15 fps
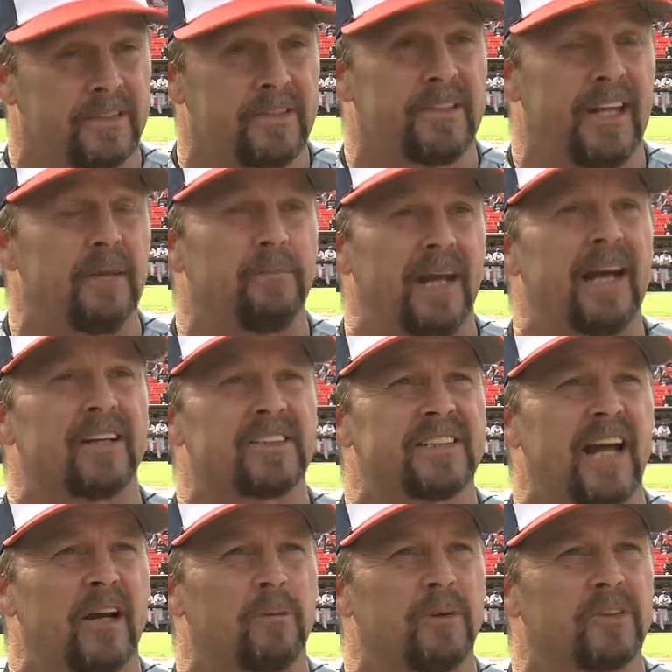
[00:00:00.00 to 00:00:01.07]
getting me out of
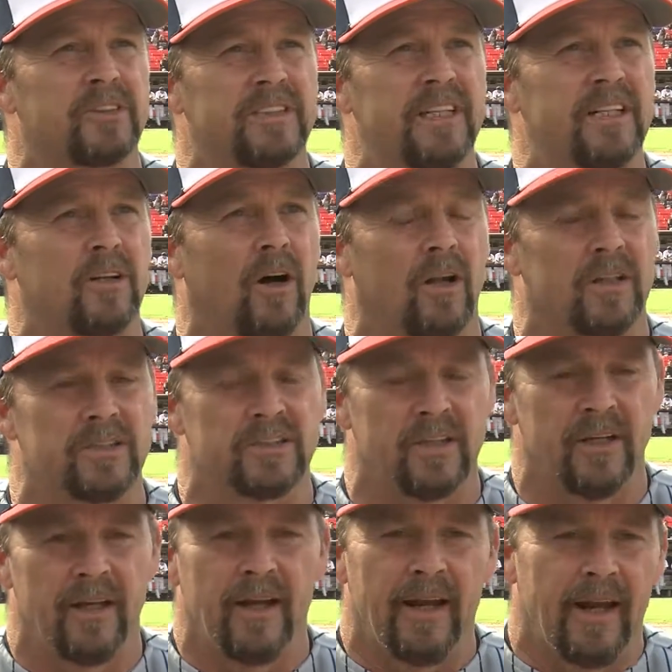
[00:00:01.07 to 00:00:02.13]
Sacramento City College,
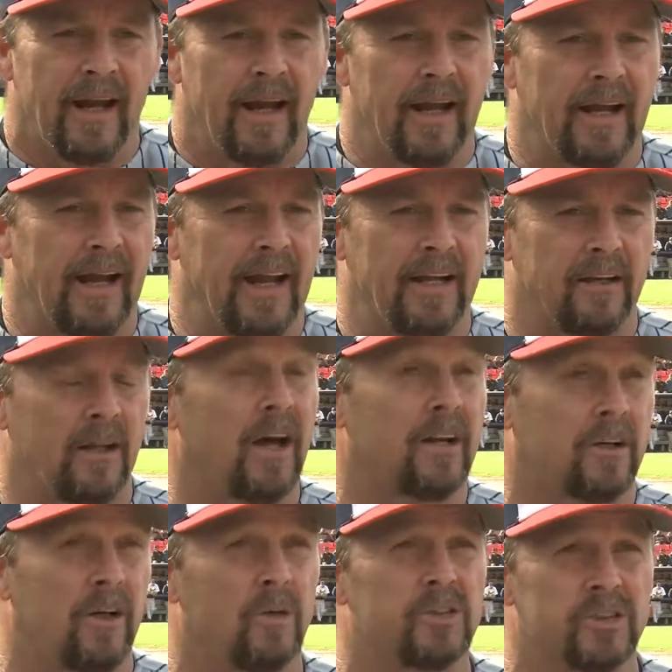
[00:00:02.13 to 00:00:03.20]
and I had a lot
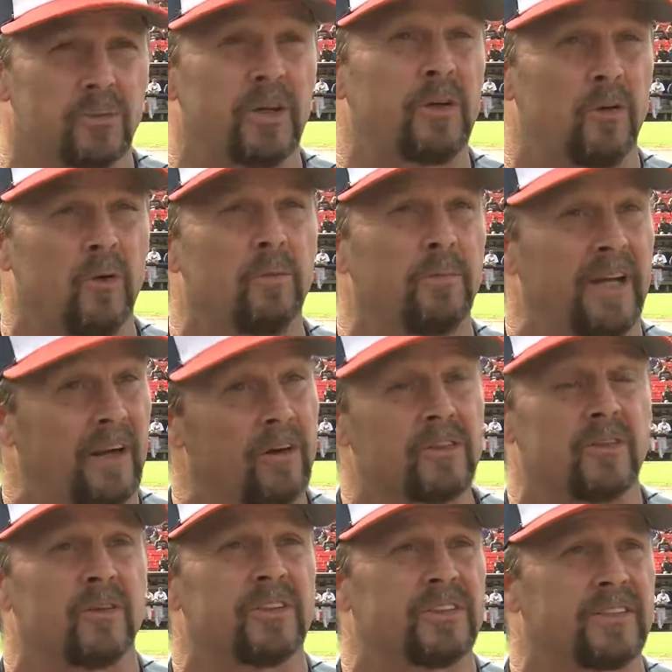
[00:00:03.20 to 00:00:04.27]
of coaches recruiting me,
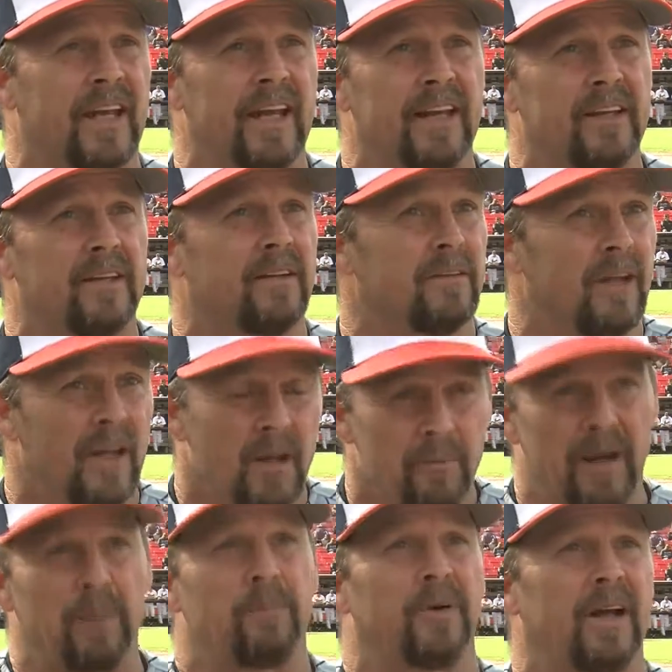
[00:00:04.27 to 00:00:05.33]
Arizona State and
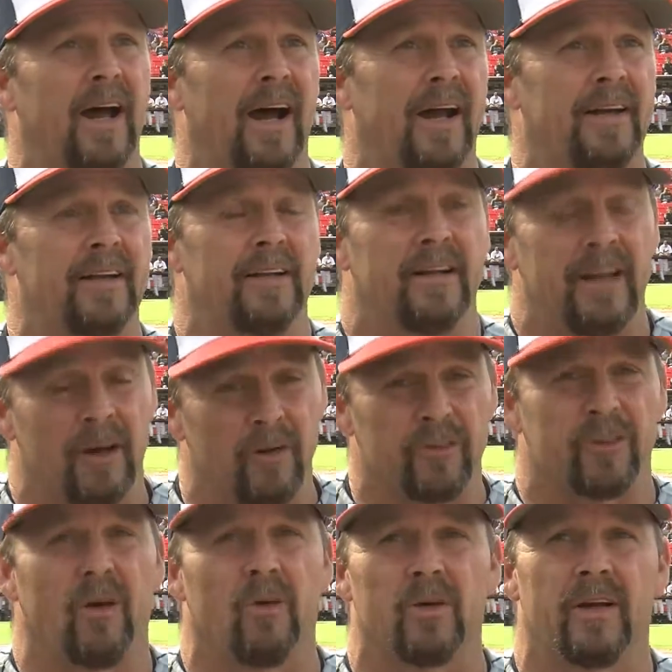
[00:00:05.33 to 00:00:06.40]
Pepperdine and
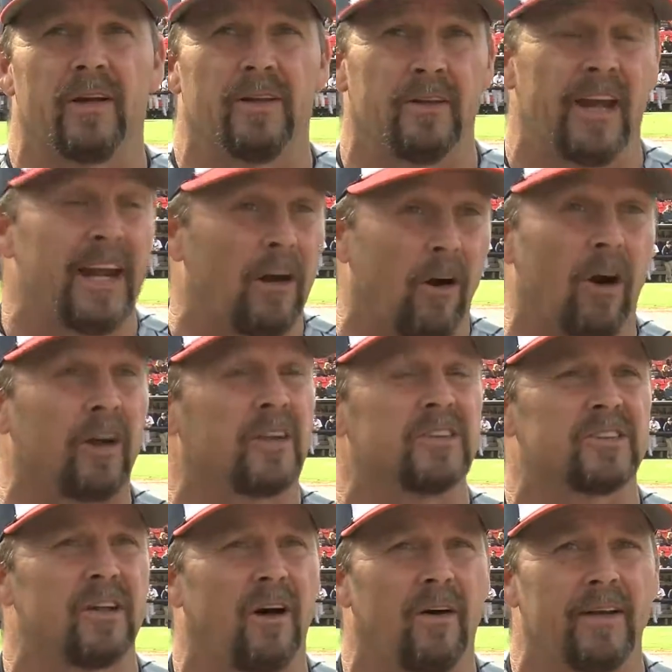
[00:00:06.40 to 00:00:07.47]
Arizona and
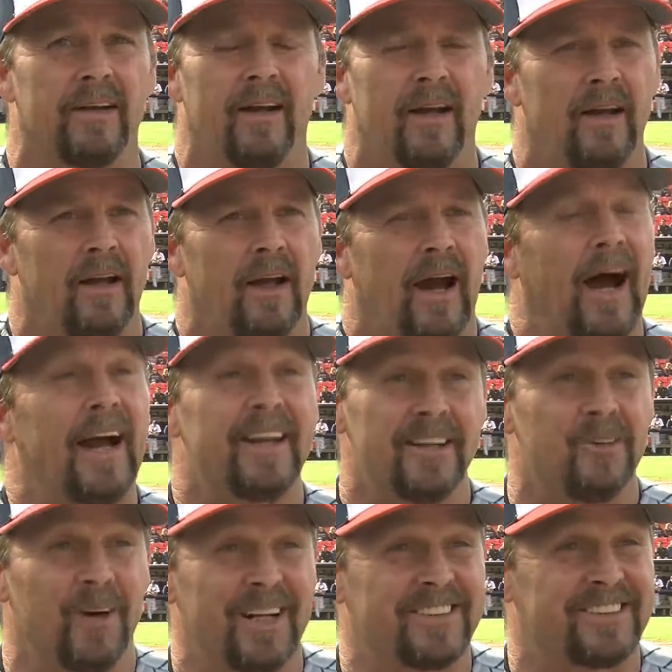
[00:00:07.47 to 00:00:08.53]
Arkansas, and I didn't
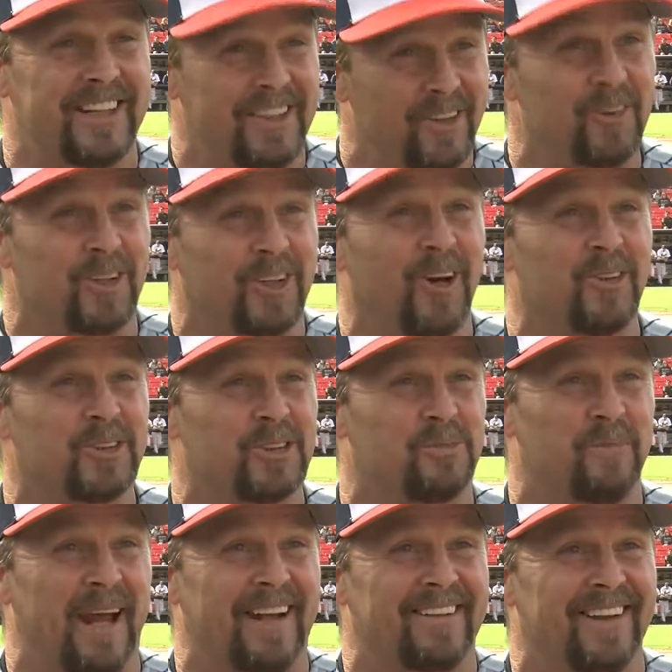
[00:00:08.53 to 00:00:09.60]
know how to say no to coaches
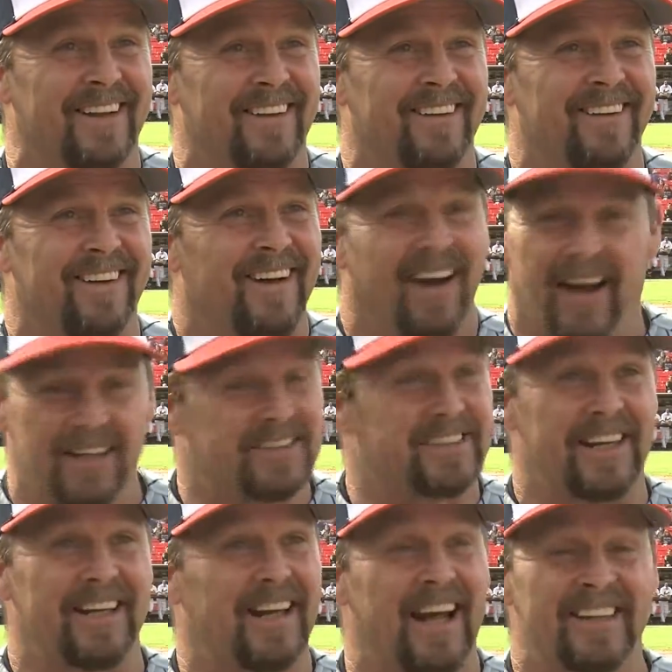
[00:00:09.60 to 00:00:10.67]
back then. I
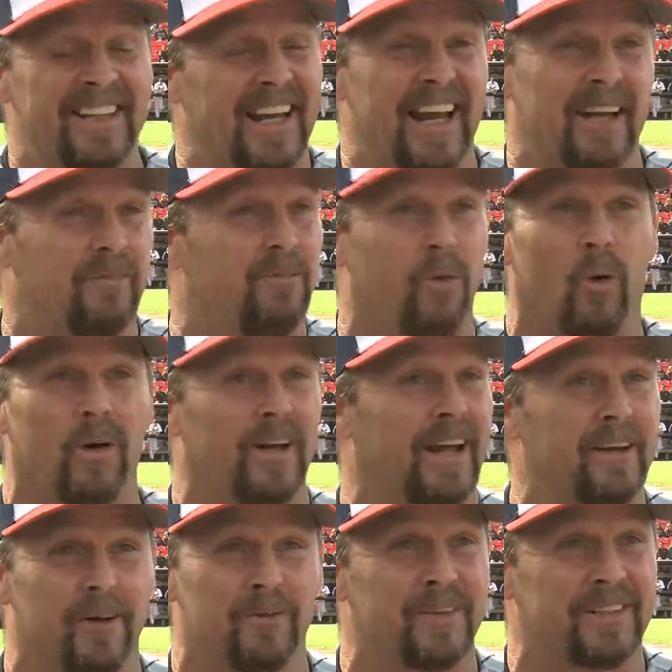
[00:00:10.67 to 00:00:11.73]
think I had 4
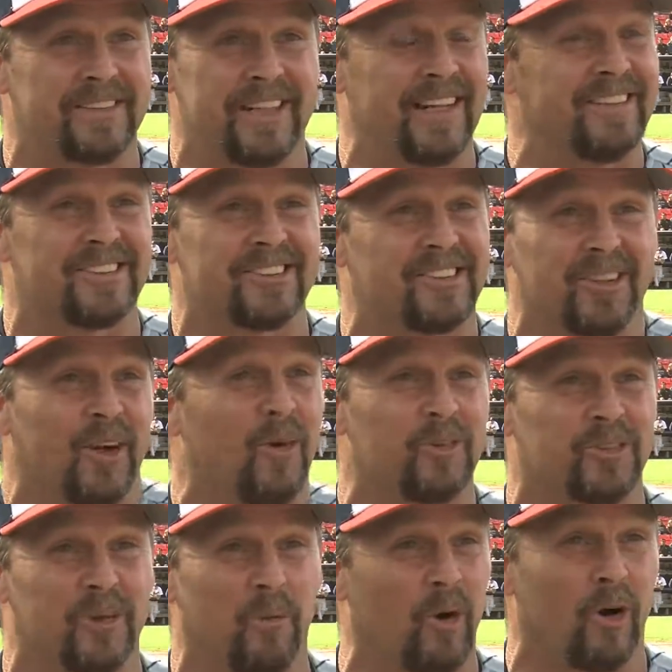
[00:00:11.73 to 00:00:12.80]
letter of intents to go
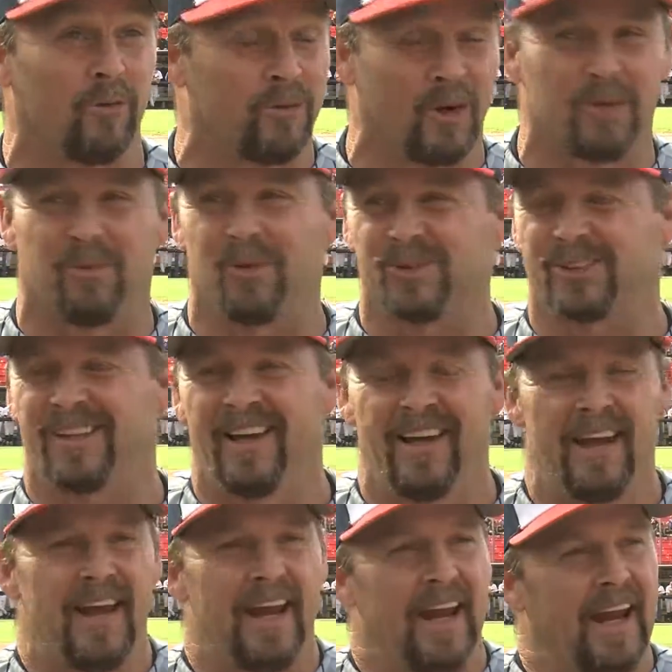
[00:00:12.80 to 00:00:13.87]
somewhere, verbals,
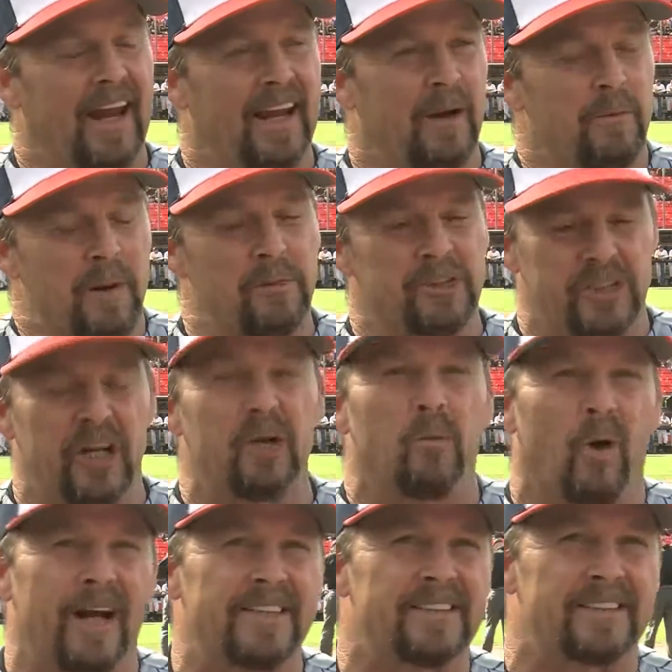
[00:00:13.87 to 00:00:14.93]
and I remember Jerry
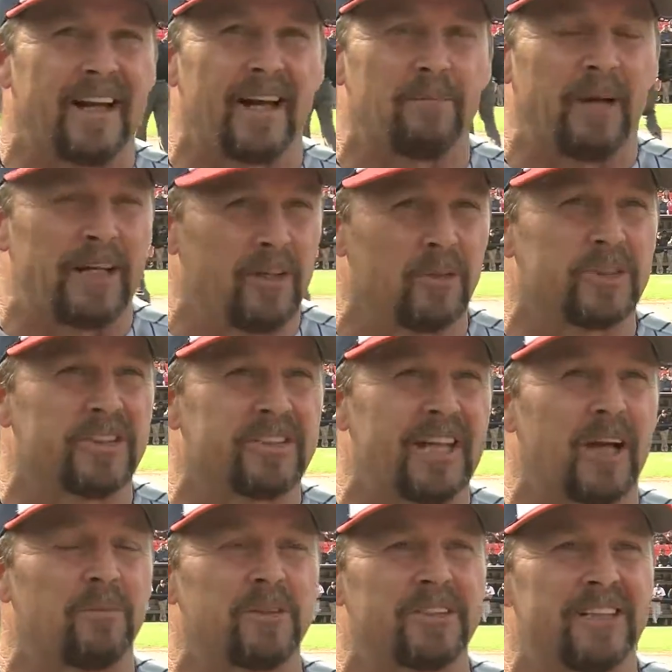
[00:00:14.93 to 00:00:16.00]
Weinstein, my coach at
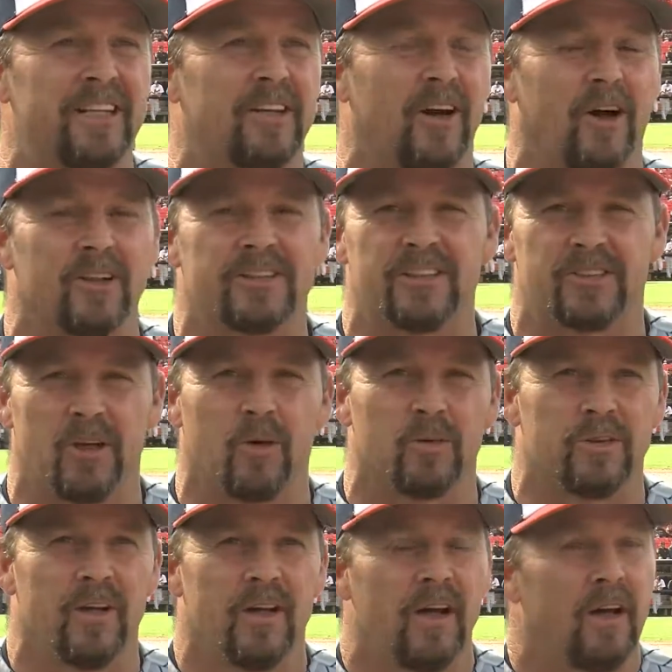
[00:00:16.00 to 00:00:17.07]
Sacramento City College, had told
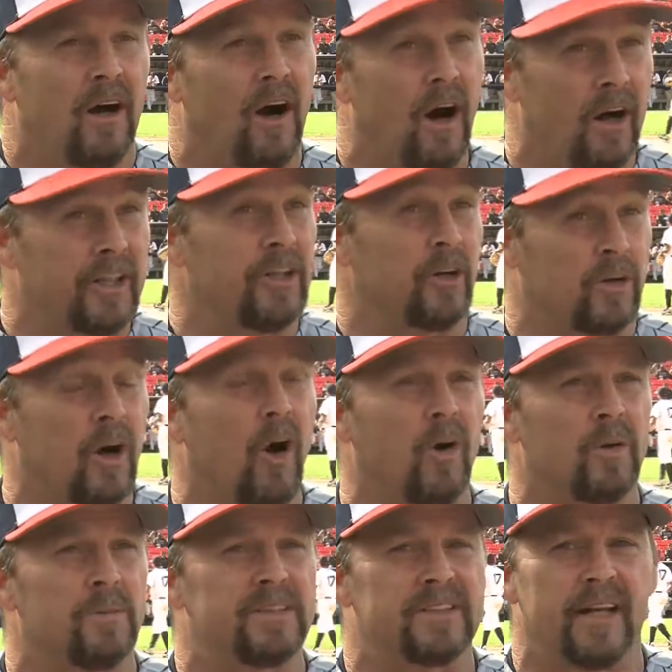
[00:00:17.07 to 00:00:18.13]
Augie or called
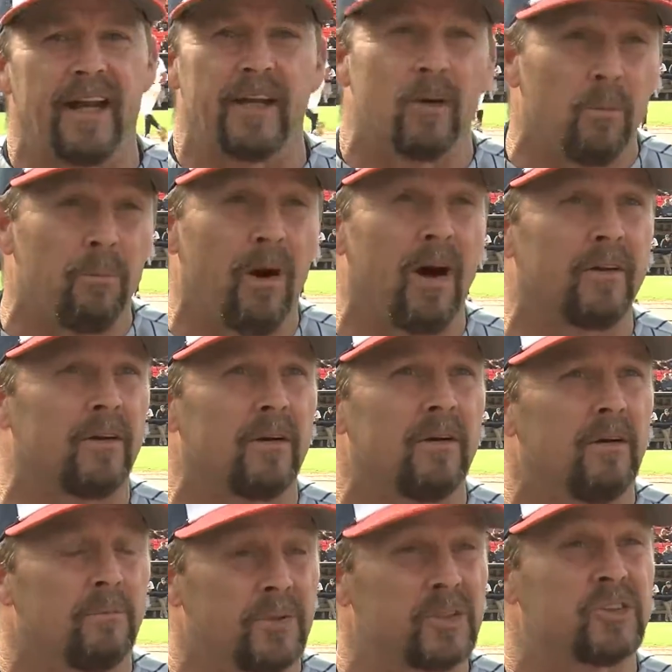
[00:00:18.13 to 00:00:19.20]
him and said, hey, don't bother
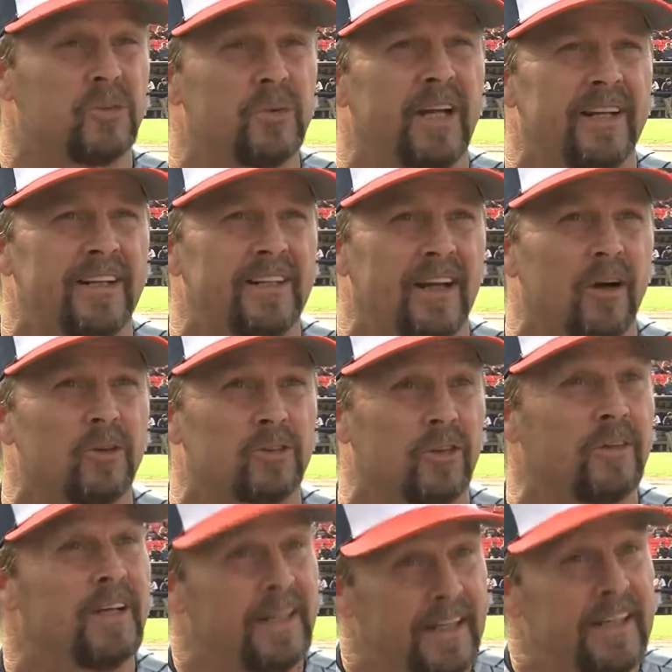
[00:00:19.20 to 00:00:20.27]
pursuing Eddie
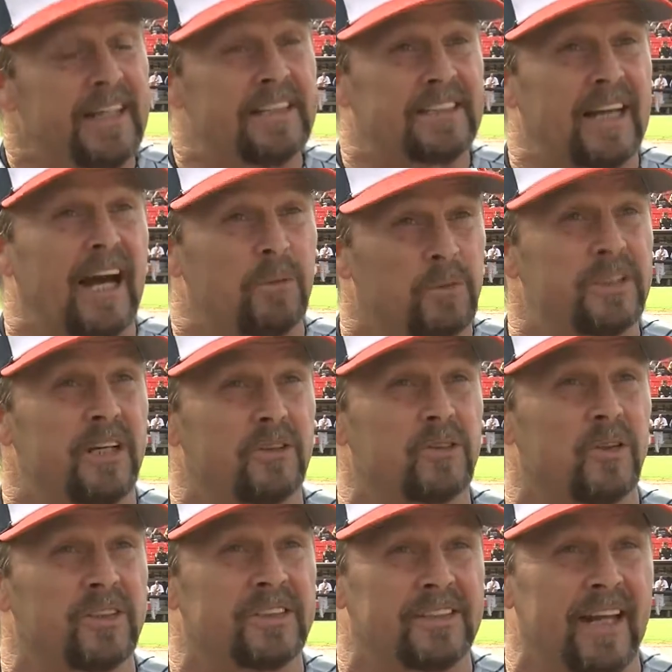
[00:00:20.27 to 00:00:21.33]
Delzer. He signed with
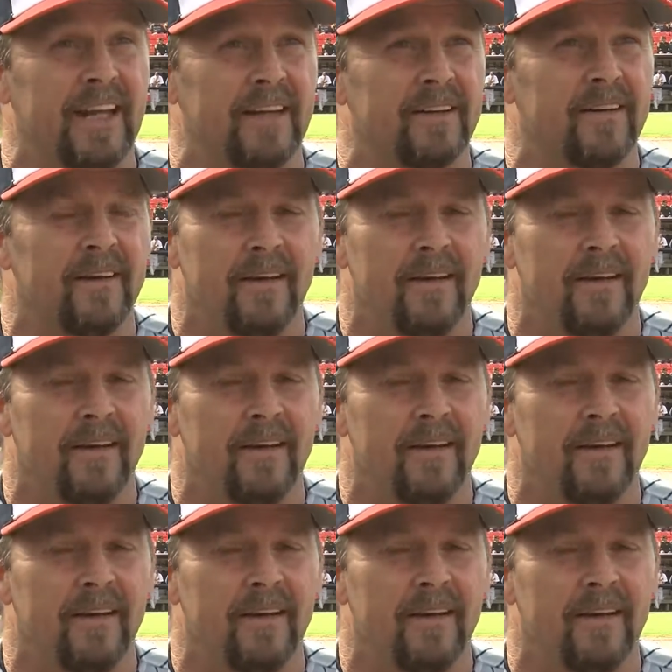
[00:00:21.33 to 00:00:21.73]
Arizona State.